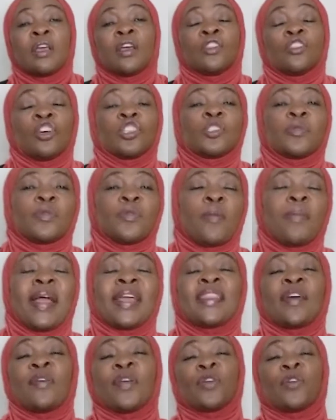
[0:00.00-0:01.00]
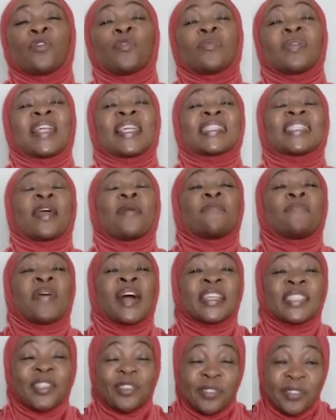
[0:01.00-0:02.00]
those people? By the way, it could be the same
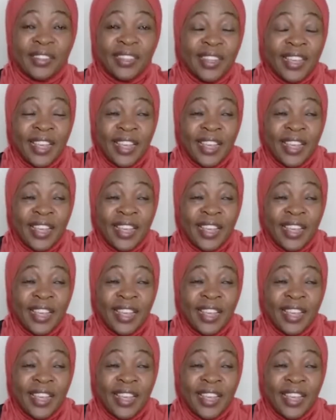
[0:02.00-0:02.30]
person.